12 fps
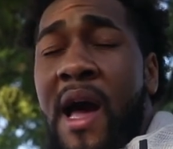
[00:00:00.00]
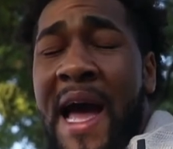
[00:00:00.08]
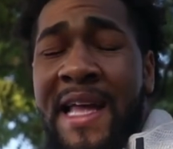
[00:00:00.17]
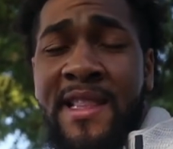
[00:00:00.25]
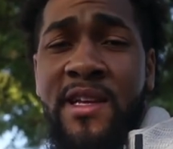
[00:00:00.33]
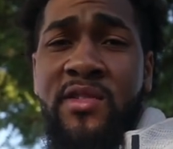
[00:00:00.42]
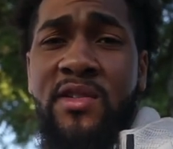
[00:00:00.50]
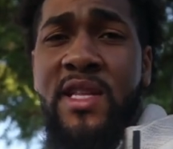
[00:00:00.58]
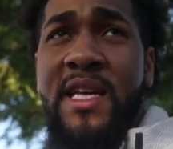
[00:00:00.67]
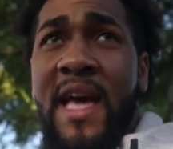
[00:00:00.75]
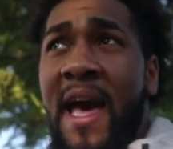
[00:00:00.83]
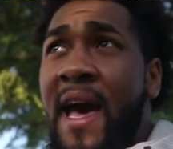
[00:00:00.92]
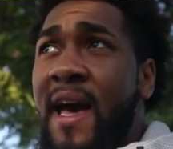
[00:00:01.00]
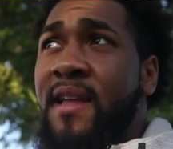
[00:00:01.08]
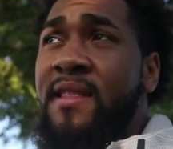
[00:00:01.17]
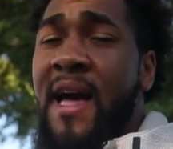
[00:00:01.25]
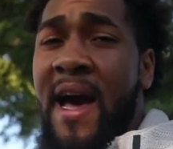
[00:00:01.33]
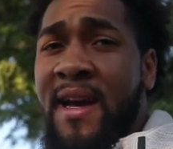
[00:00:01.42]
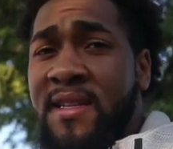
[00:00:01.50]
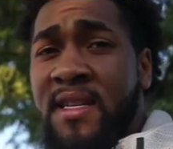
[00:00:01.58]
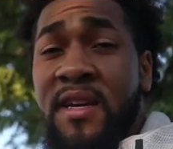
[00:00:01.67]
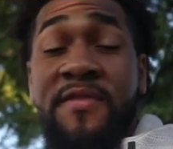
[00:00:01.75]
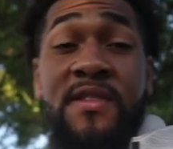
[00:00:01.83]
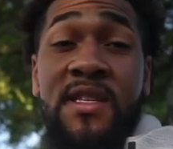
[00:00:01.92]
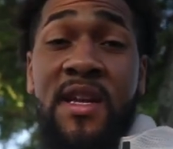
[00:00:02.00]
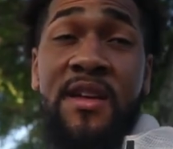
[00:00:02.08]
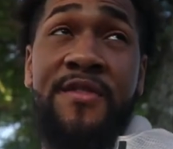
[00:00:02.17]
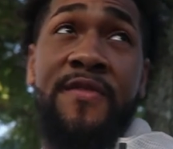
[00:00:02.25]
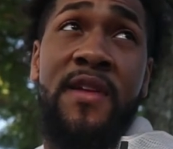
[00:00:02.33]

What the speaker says: I literally had the idea for today's